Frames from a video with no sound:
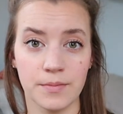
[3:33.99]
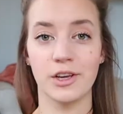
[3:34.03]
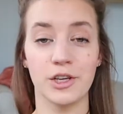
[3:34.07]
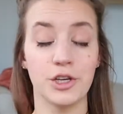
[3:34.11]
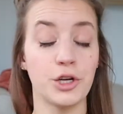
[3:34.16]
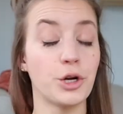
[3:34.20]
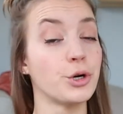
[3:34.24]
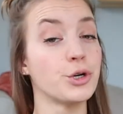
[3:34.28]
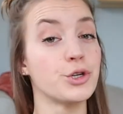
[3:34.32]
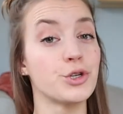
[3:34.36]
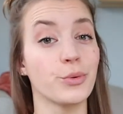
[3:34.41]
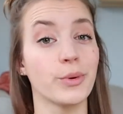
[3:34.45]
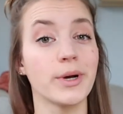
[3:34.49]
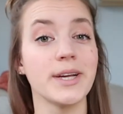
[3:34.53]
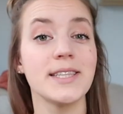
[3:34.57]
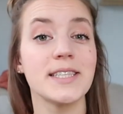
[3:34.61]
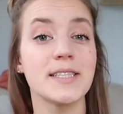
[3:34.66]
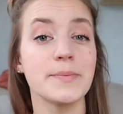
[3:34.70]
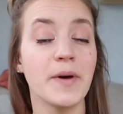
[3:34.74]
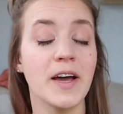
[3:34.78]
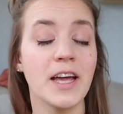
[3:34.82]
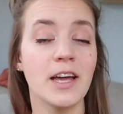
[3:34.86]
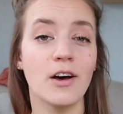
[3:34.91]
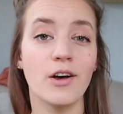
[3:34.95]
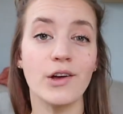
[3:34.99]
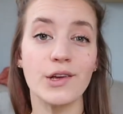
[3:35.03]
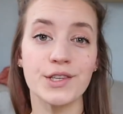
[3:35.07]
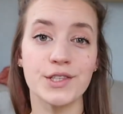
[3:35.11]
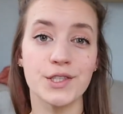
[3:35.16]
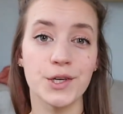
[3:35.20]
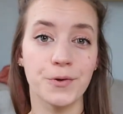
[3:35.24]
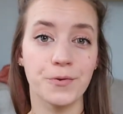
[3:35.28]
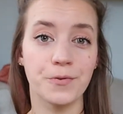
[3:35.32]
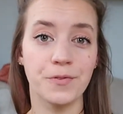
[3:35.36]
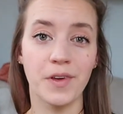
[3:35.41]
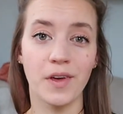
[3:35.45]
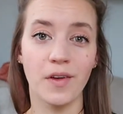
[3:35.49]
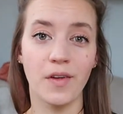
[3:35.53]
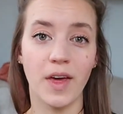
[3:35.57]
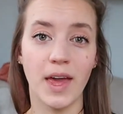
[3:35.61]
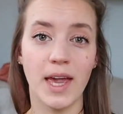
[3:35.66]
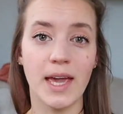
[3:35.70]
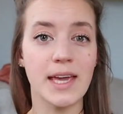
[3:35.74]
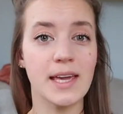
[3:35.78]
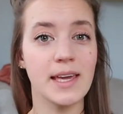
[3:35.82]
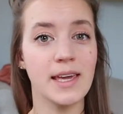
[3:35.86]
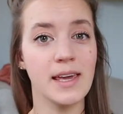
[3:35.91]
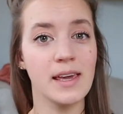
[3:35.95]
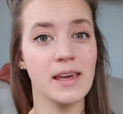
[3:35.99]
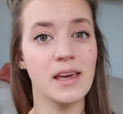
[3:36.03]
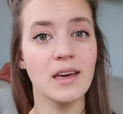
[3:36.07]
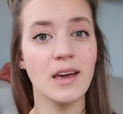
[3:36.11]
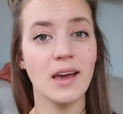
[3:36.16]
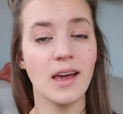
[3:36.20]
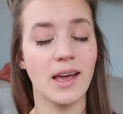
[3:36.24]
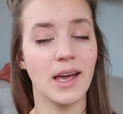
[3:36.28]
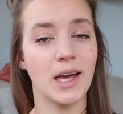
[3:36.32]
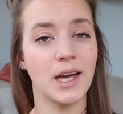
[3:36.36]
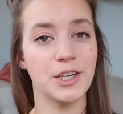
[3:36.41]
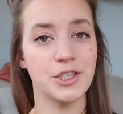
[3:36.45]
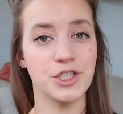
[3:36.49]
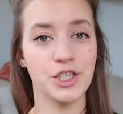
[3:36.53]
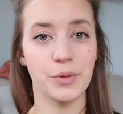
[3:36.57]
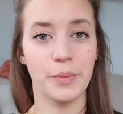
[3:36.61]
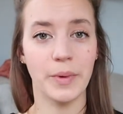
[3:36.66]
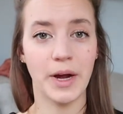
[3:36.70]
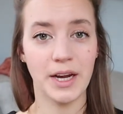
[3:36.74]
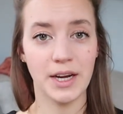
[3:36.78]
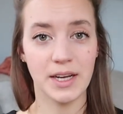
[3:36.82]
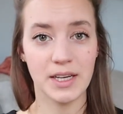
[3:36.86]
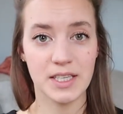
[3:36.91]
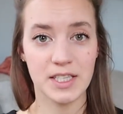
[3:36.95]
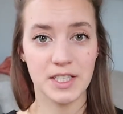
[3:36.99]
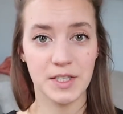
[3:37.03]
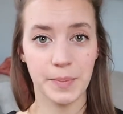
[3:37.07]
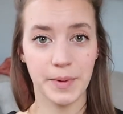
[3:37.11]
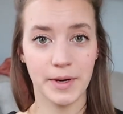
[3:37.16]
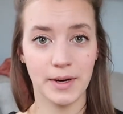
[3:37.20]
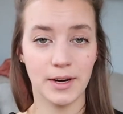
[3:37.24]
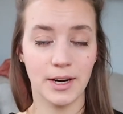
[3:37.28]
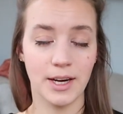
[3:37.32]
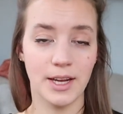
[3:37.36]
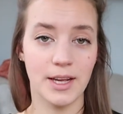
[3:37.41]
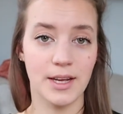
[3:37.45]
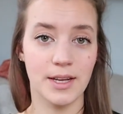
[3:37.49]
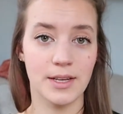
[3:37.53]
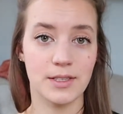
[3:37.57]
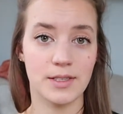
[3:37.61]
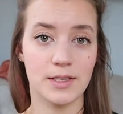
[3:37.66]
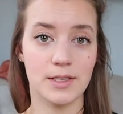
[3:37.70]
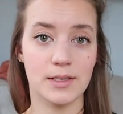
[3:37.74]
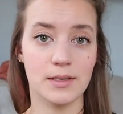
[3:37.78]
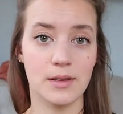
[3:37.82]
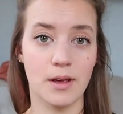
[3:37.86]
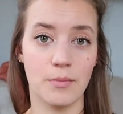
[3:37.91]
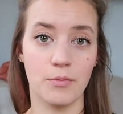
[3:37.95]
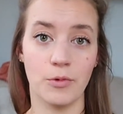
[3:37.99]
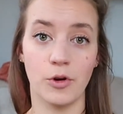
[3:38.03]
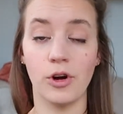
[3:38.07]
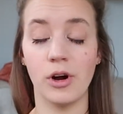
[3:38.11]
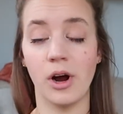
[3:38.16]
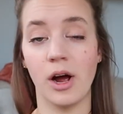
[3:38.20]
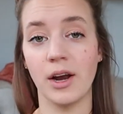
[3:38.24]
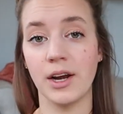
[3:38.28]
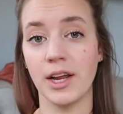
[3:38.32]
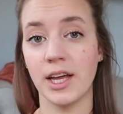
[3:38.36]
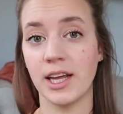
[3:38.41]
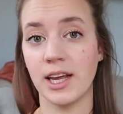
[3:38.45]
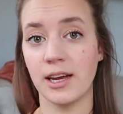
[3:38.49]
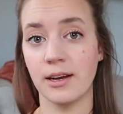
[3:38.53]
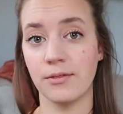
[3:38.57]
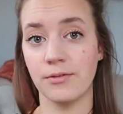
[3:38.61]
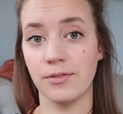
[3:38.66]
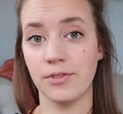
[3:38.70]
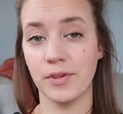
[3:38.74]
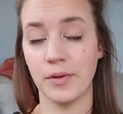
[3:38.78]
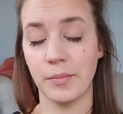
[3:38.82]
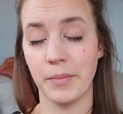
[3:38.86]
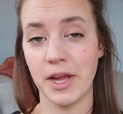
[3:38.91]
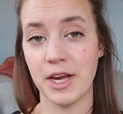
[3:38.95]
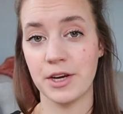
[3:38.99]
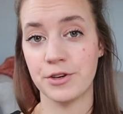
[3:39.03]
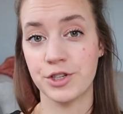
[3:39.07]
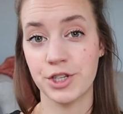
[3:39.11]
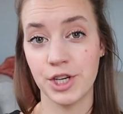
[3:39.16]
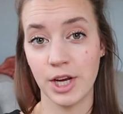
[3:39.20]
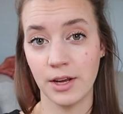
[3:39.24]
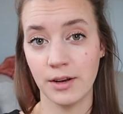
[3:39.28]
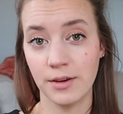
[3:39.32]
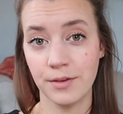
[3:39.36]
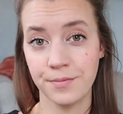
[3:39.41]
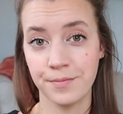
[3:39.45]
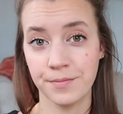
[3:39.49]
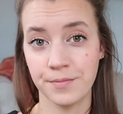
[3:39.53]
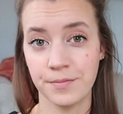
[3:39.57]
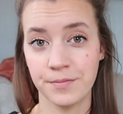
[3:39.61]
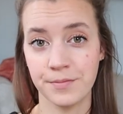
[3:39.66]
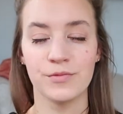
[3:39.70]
Your joints might also feel achy, and you might experience some chronic inflammation.